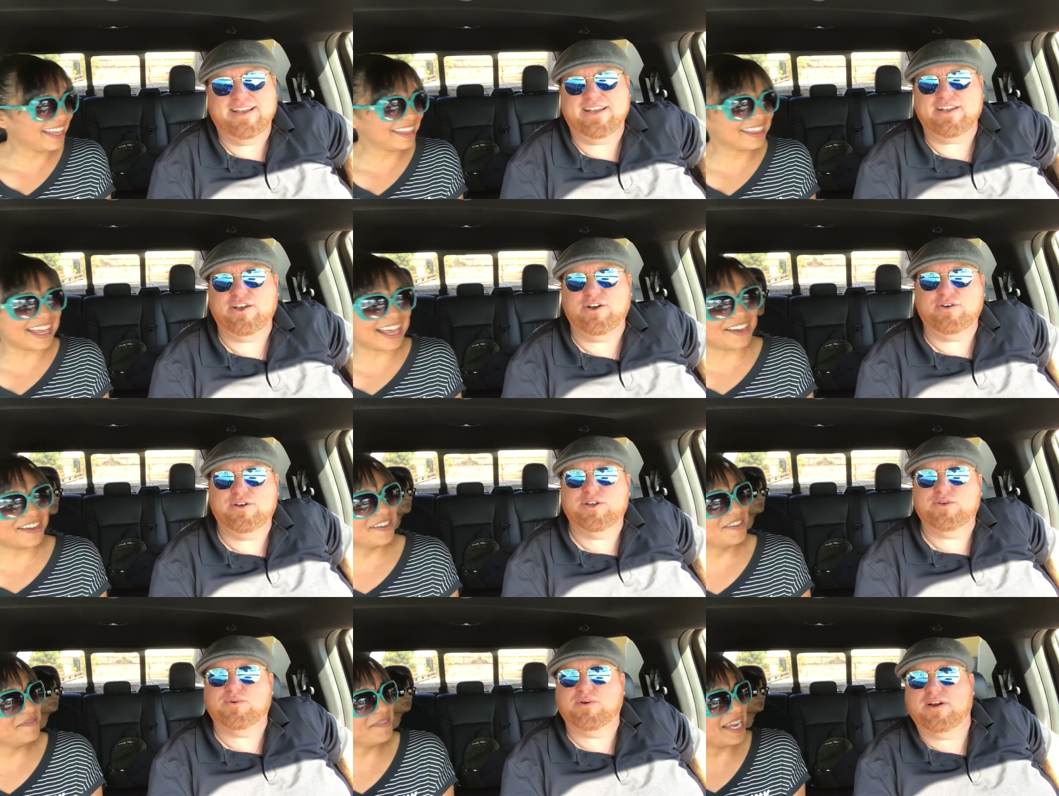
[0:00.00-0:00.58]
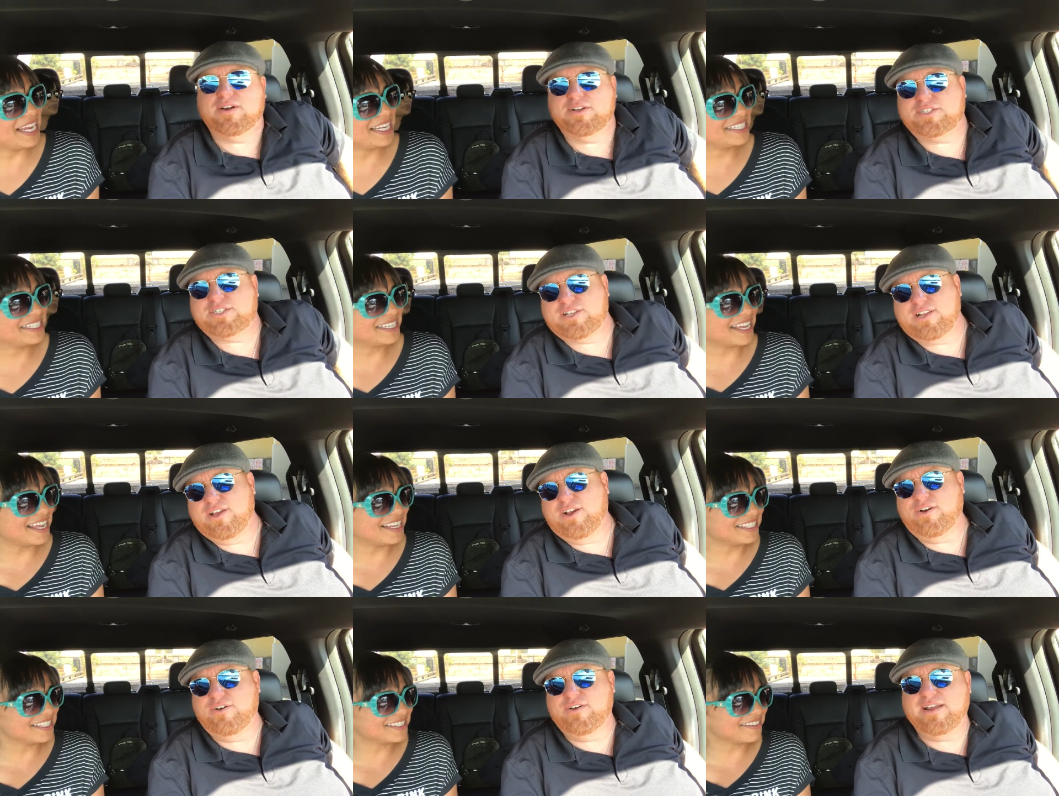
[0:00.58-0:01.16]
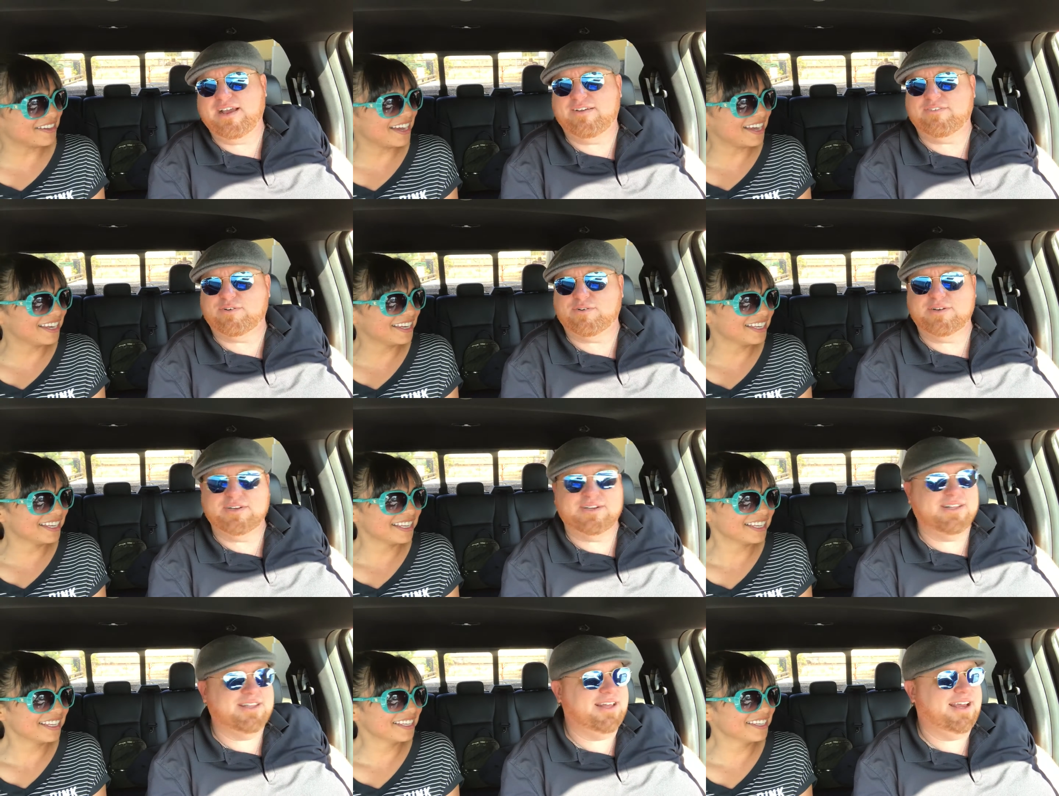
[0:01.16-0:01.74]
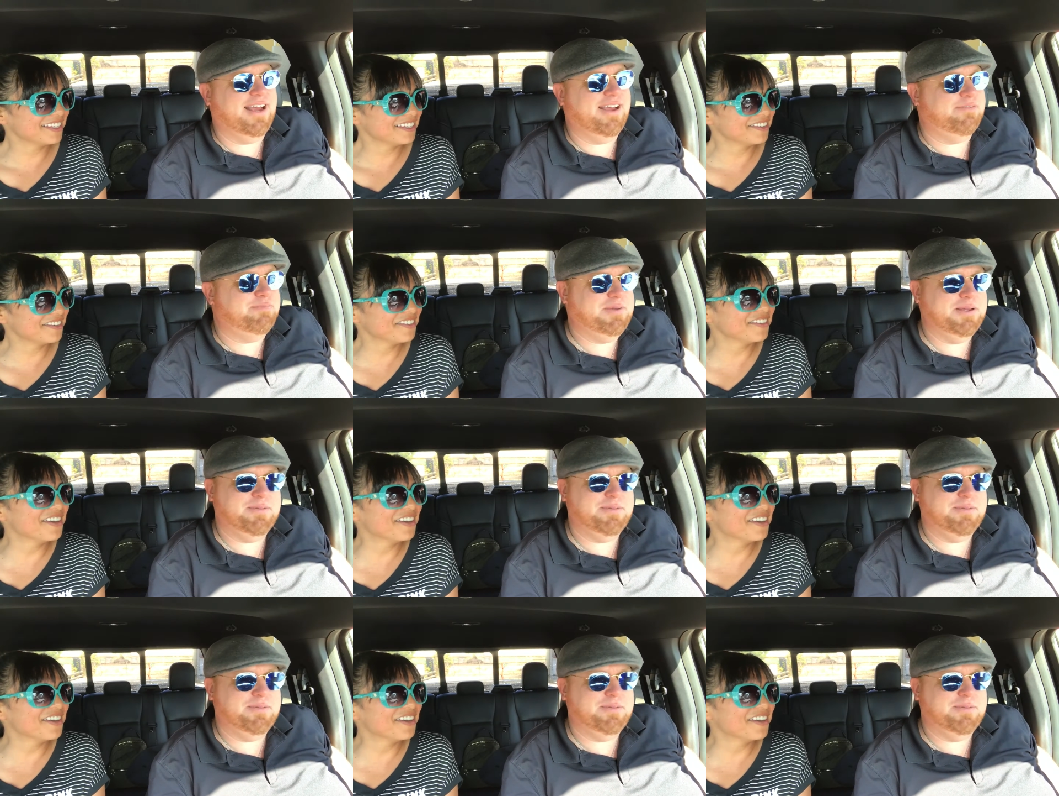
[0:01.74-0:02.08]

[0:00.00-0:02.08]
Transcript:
Speaker 1: Can't go anywhere slow and right? have a real life.